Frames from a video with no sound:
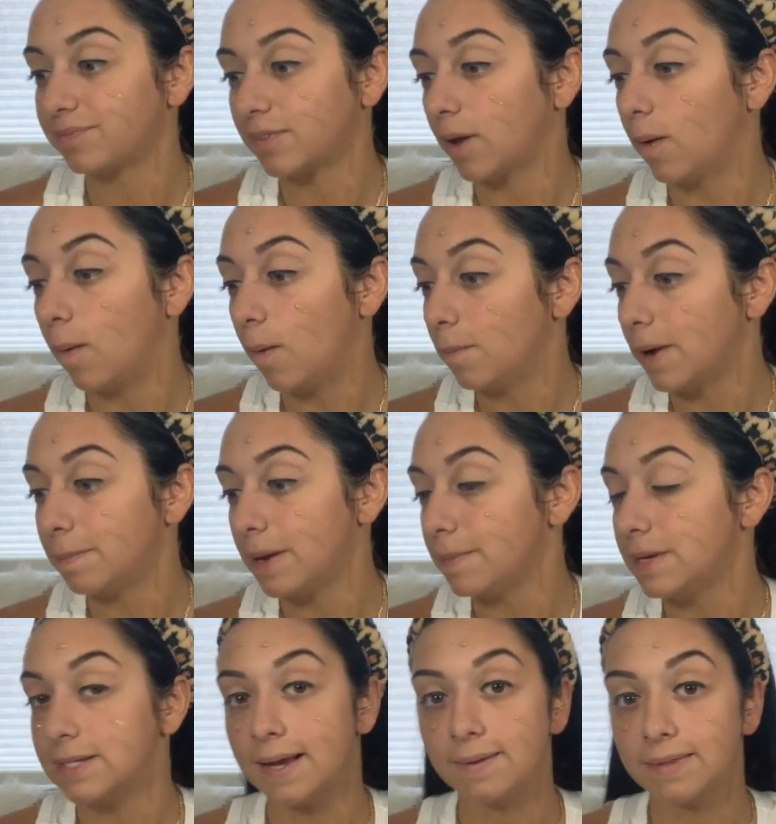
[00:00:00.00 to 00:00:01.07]
all my
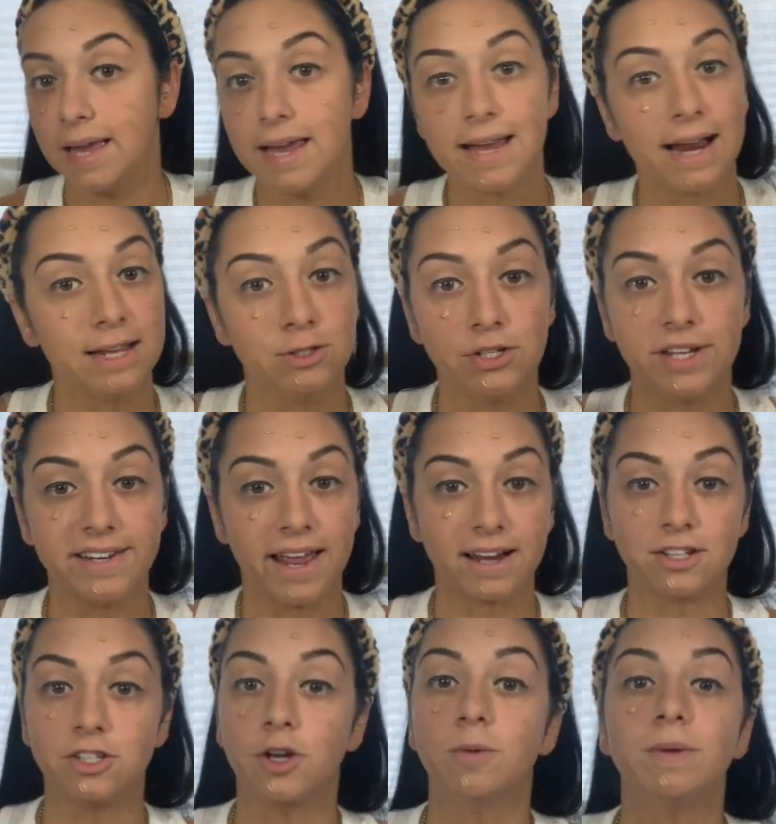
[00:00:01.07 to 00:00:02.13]
babies out there, you gotta do your neck
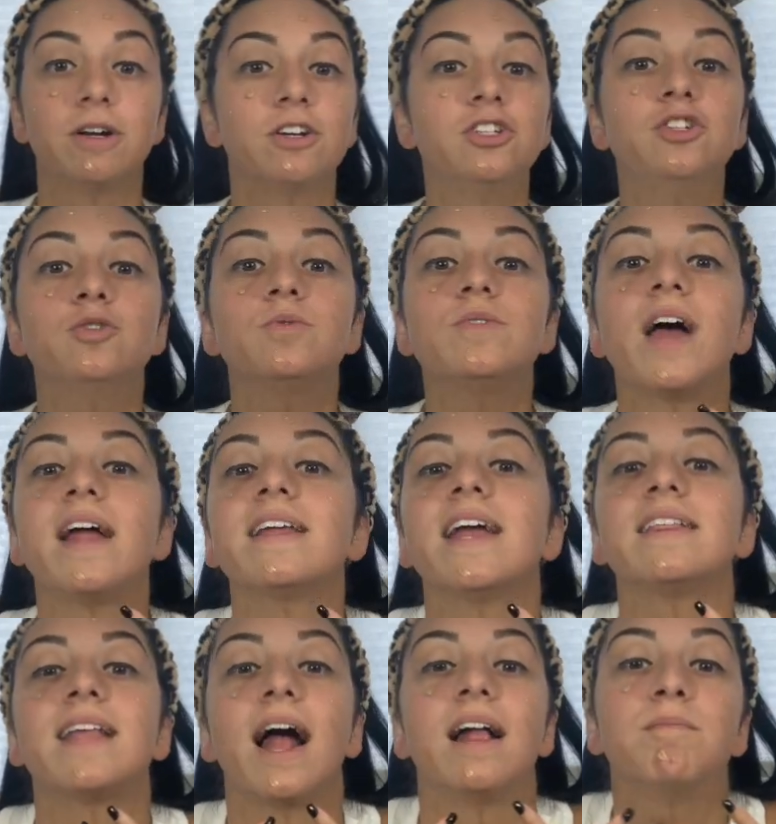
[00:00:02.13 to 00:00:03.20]
too, because you then get
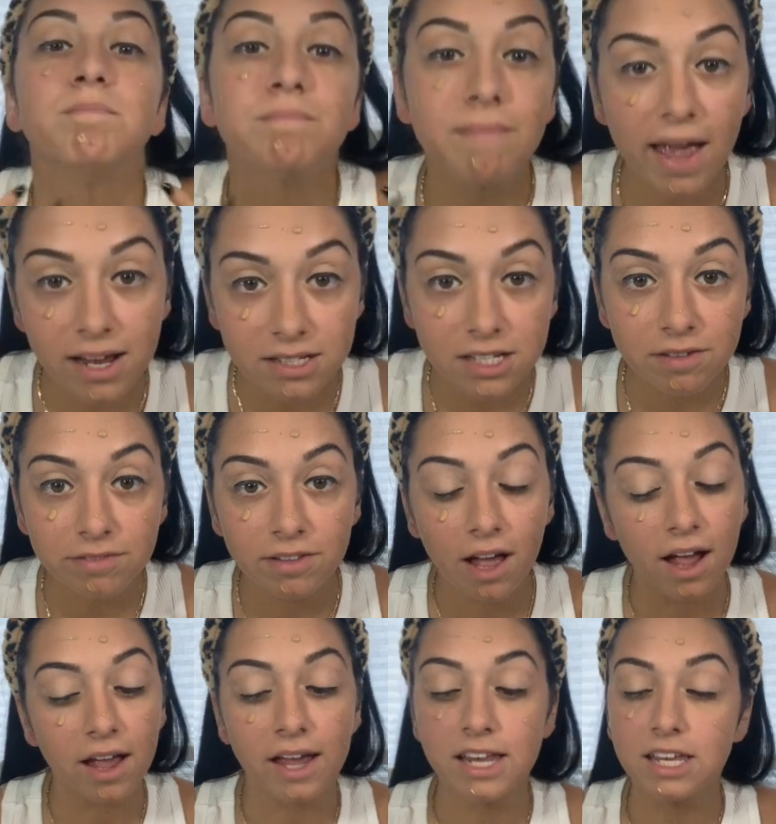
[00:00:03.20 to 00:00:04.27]
that massive
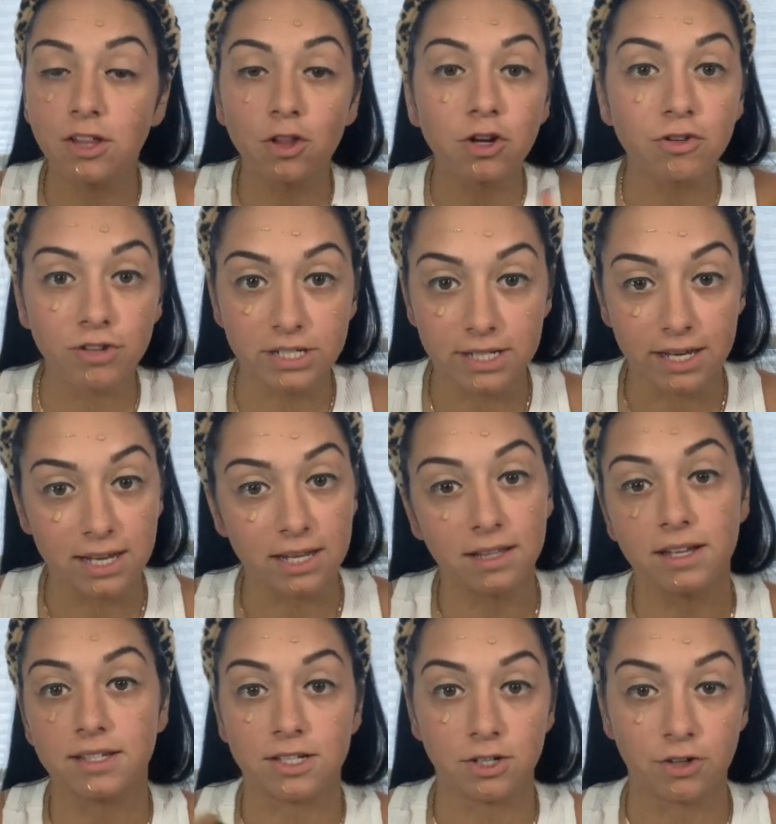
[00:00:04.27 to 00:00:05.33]
line, you look
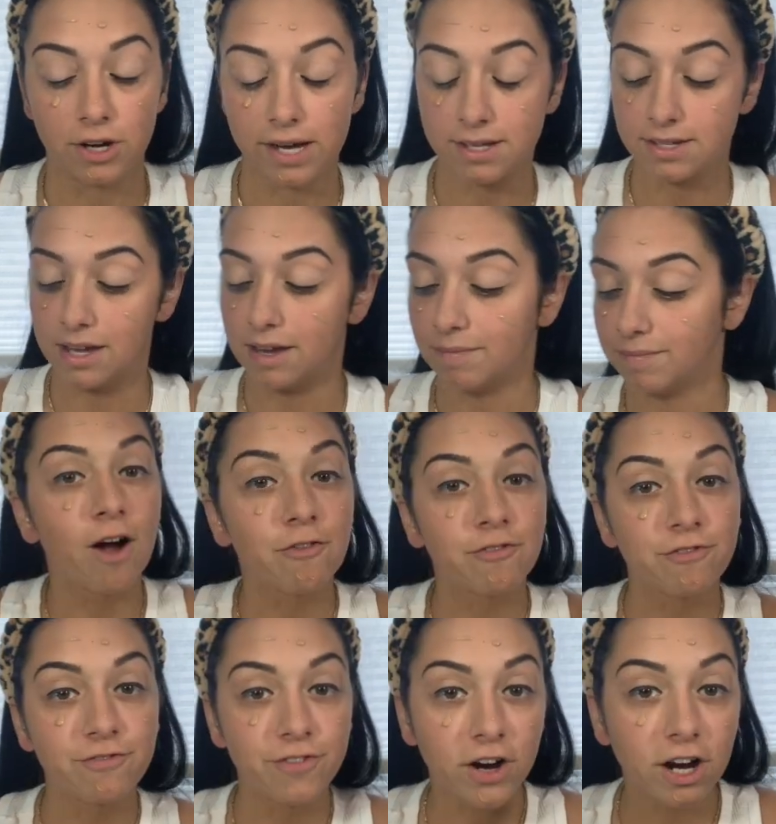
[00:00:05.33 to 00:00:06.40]
ridiculous and crazy.
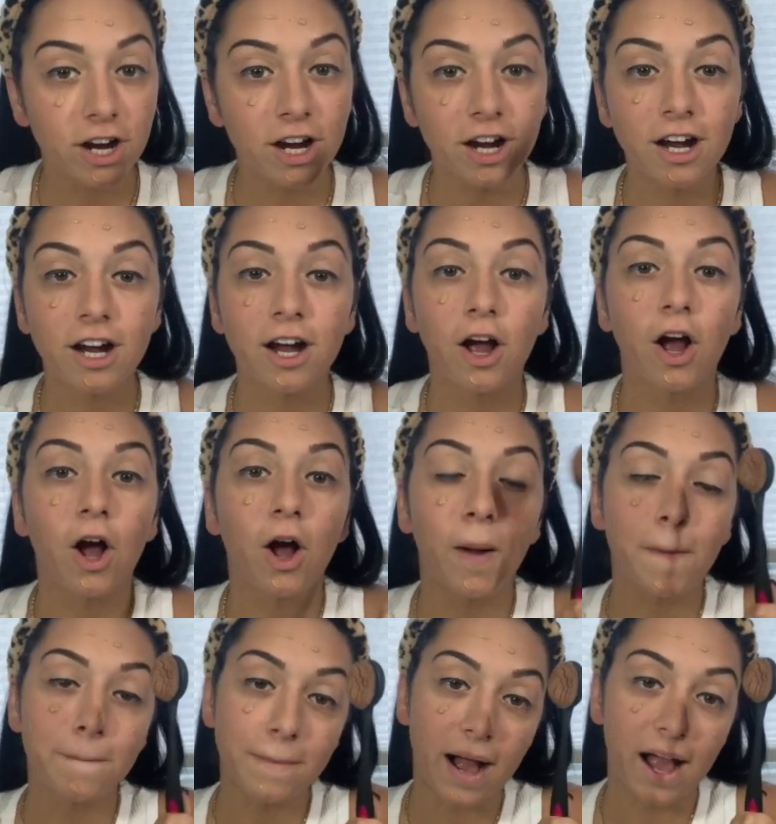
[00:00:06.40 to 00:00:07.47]
For
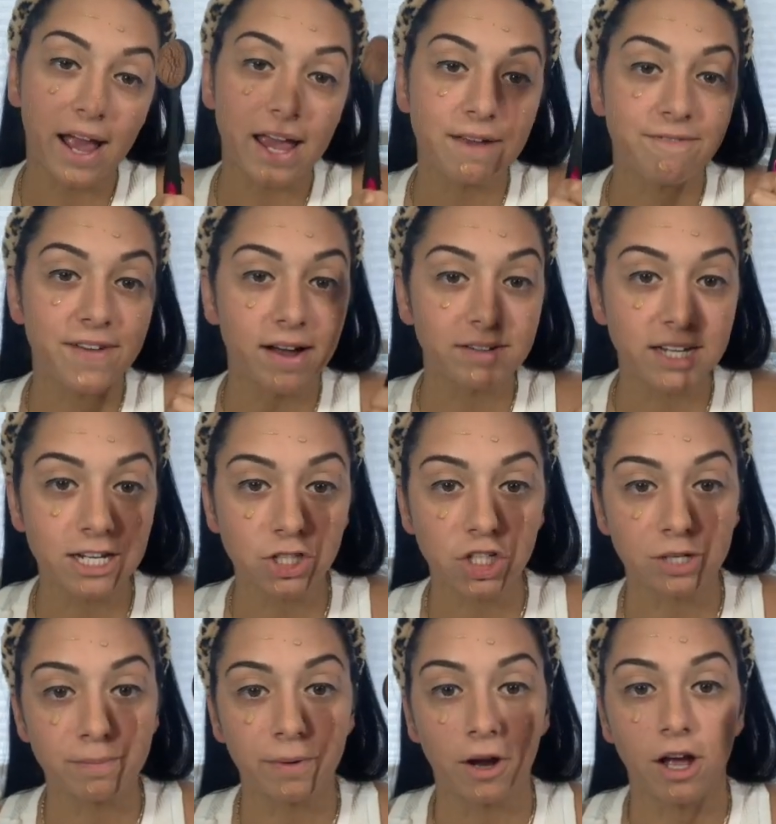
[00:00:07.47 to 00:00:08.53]
my
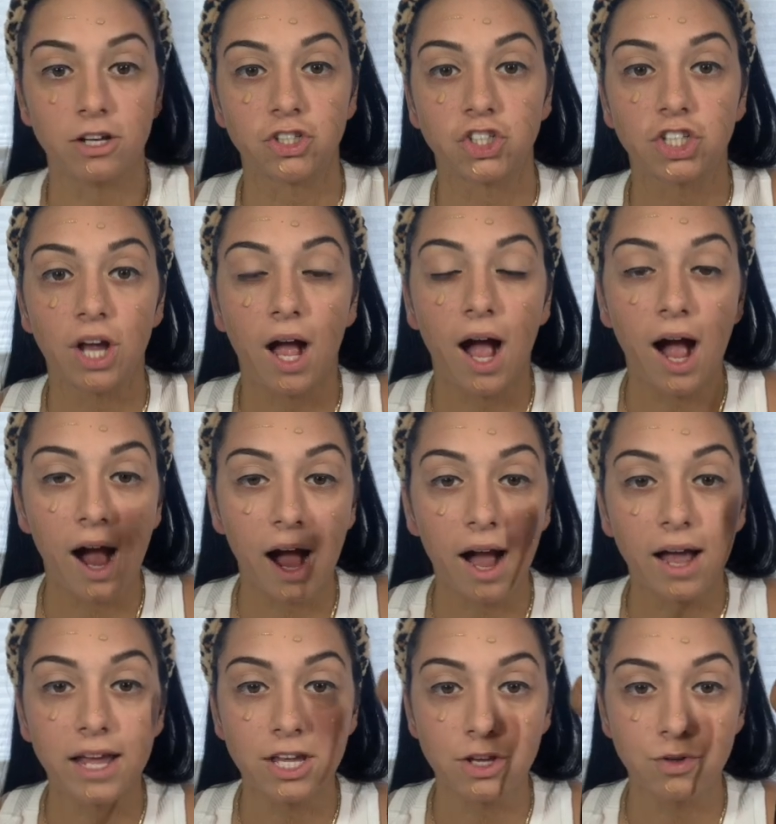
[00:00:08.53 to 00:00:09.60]
foundation brush,
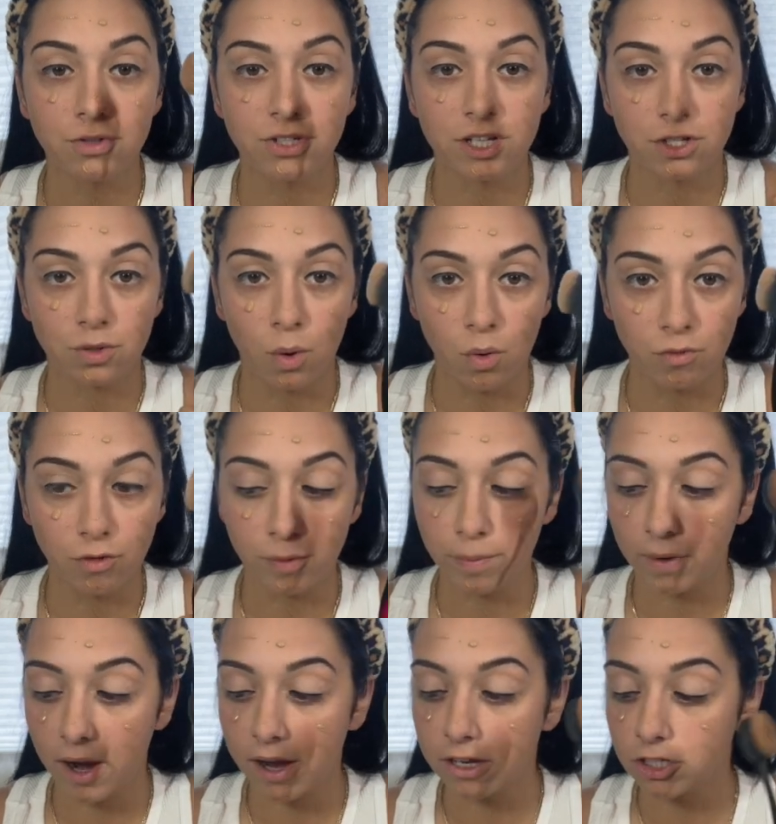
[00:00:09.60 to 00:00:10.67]
I use this oval
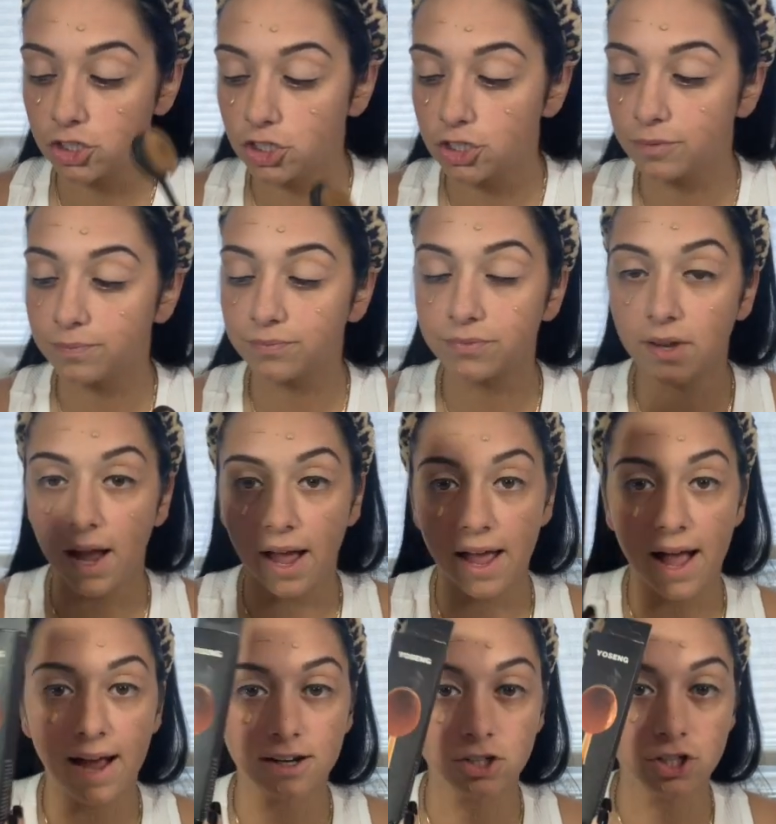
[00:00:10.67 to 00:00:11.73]
brush. I
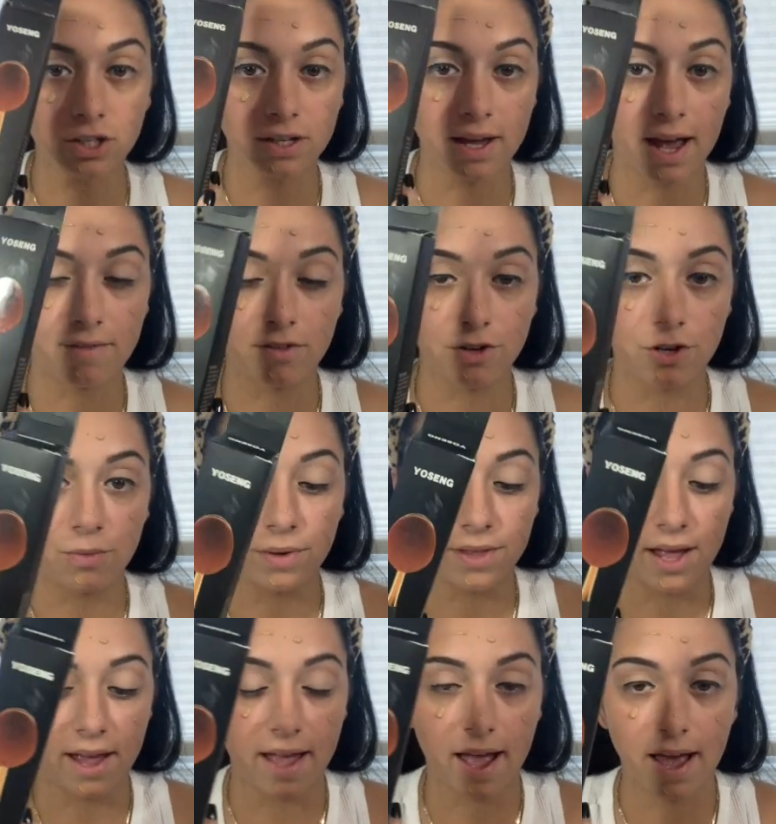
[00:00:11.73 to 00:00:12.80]
actually have a new one
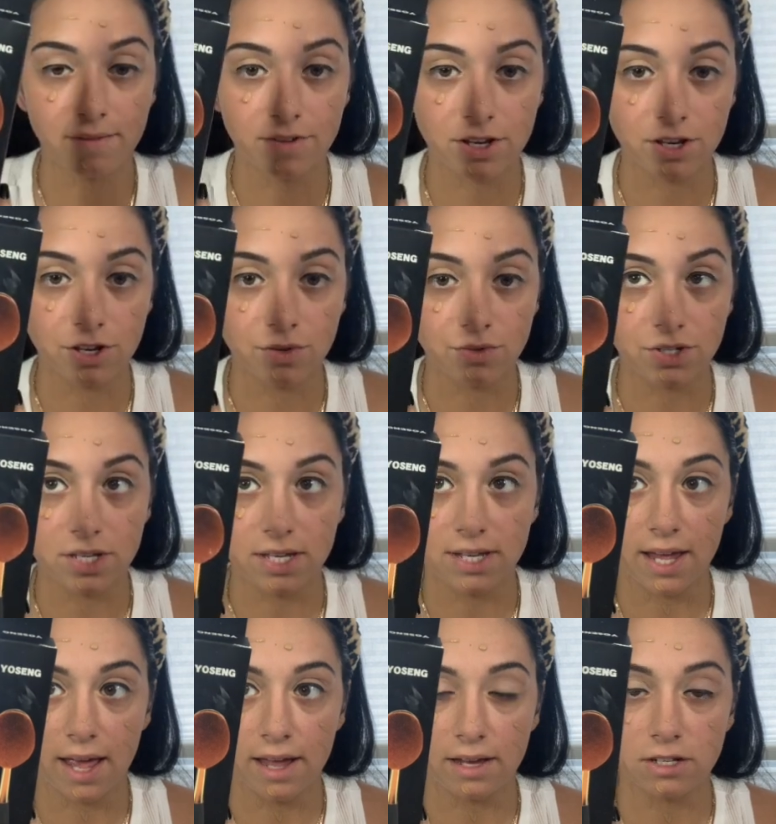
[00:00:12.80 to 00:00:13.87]
that I haven't used
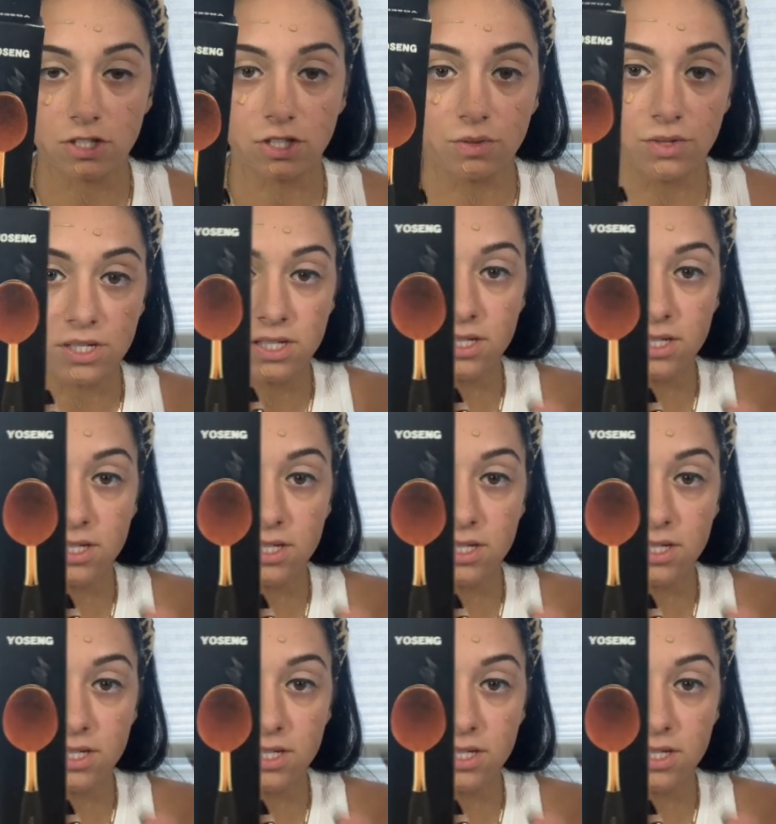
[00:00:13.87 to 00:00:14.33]
yet. So this is